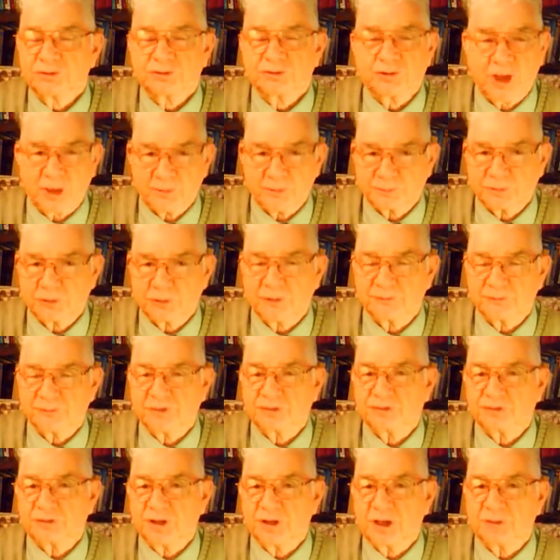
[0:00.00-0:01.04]
chapter
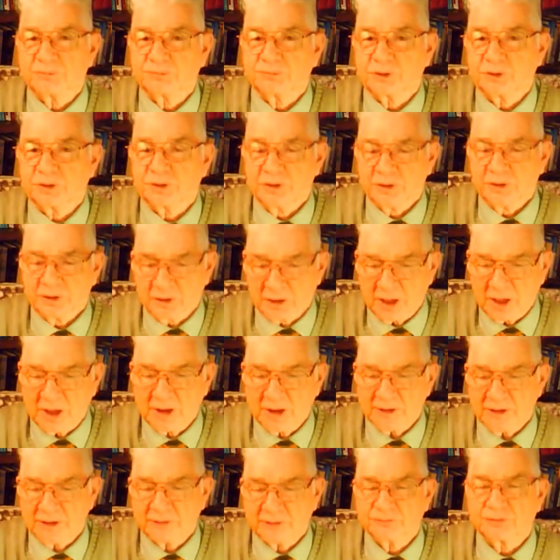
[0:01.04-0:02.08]
after chapter,
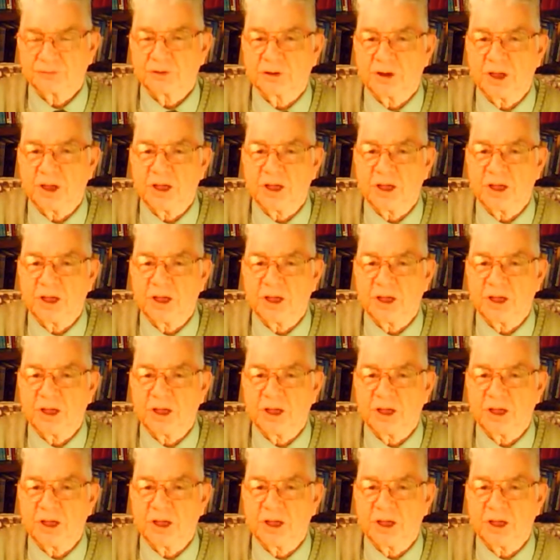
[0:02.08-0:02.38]
line after